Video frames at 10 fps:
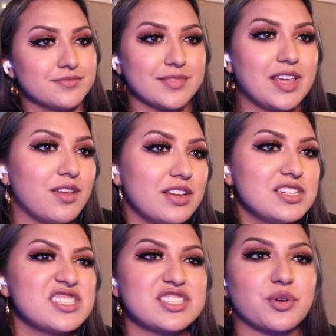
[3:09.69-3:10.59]
Because you can
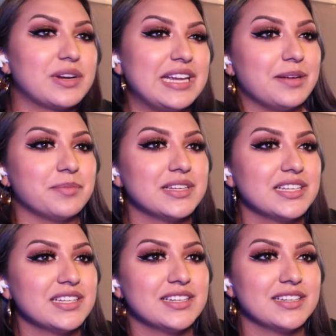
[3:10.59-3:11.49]
just scream
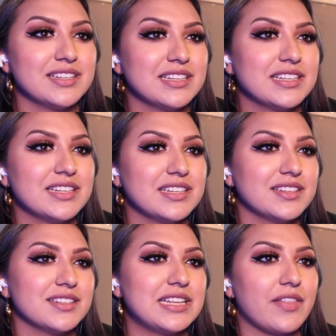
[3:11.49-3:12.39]

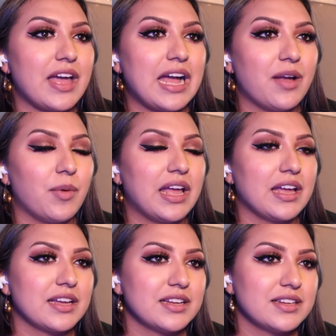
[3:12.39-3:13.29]
down the
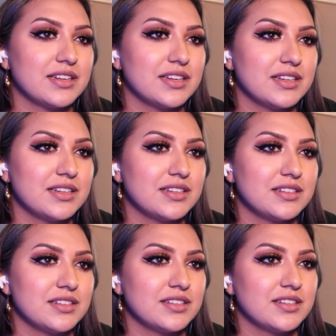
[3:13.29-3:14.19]
highway
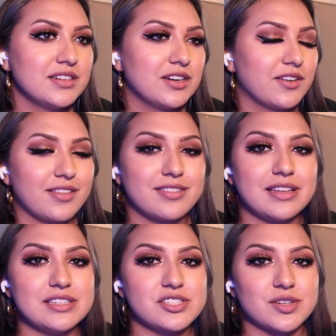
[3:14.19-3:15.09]
or the
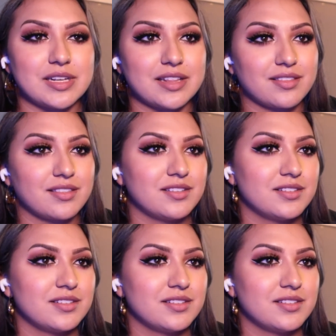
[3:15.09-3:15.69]
city streets.